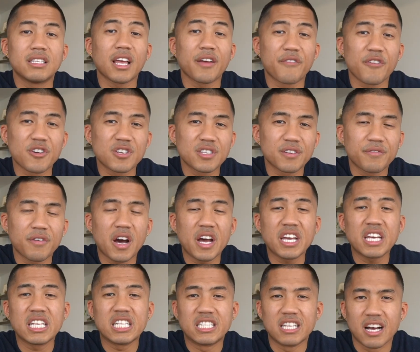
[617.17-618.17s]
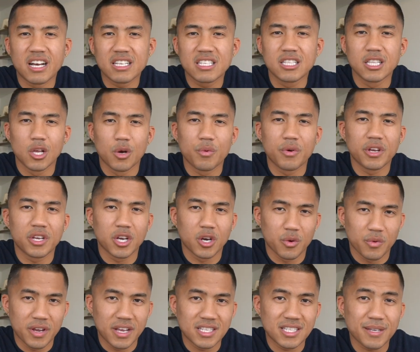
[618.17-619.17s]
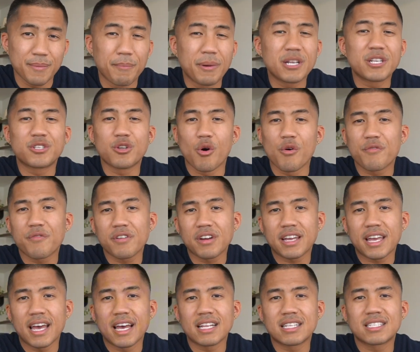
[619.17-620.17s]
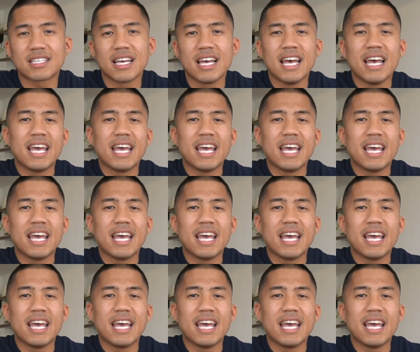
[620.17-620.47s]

Diversifying does lower your risk, but don't forget,